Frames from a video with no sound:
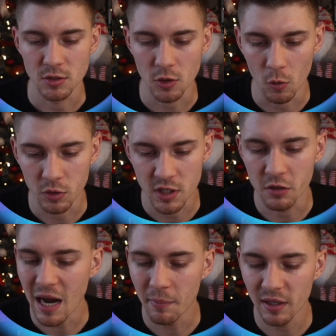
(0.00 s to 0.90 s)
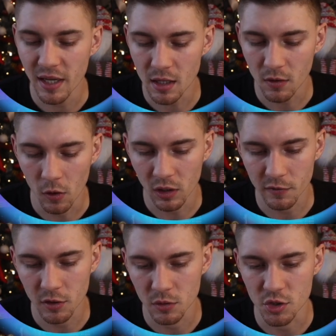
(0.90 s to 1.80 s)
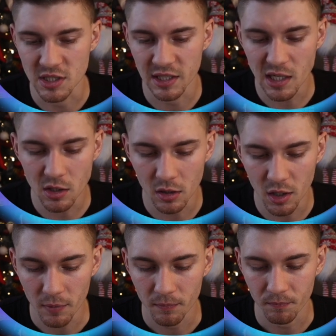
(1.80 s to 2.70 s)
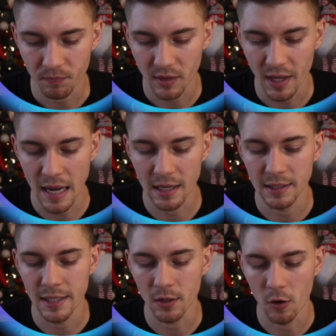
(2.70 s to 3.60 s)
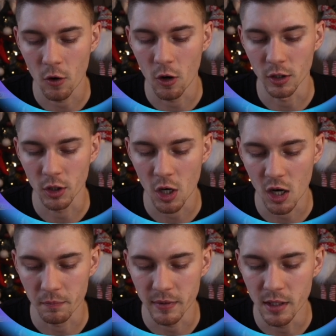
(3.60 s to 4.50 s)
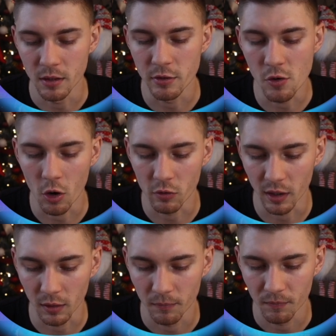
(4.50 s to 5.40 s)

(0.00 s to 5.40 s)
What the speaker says: So to grab a link, all you have to do is just click on it and click on copy URL.